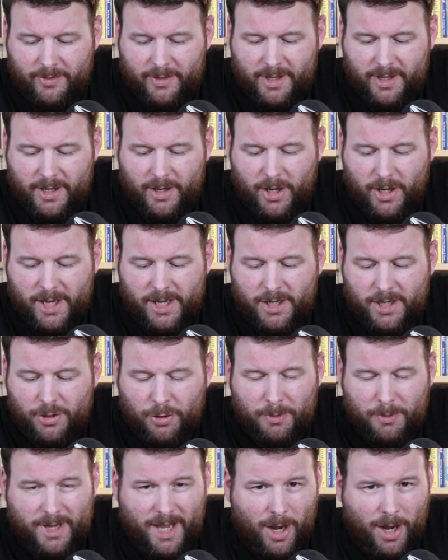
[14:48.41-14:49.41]
the
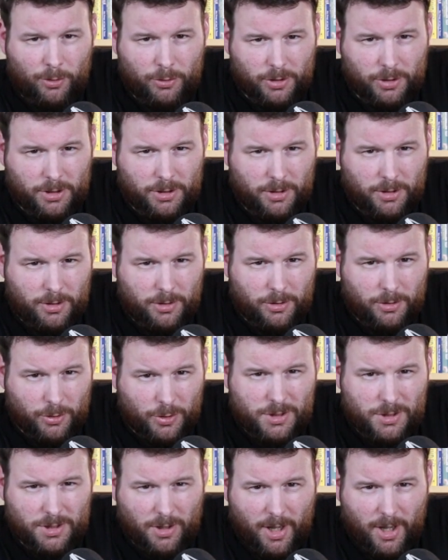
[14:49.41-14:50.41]
economic outlook
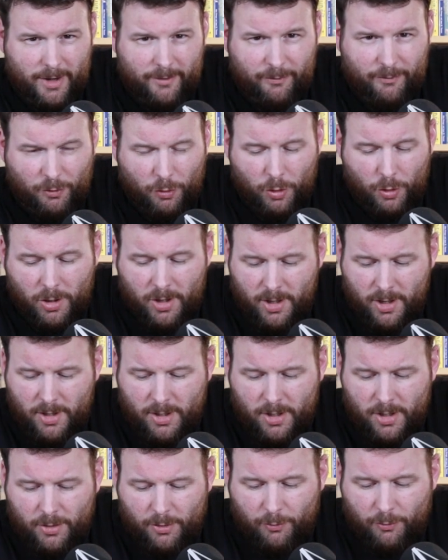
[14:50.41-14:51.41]
looks like for
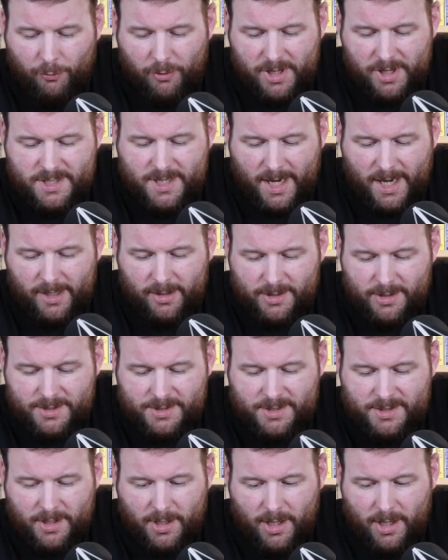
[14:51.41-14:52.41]

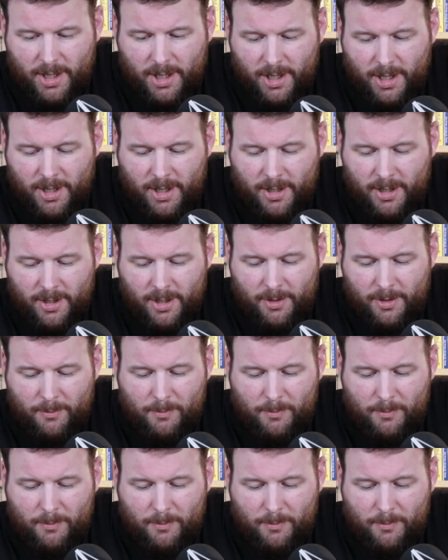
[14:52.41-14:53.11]
retailers uh,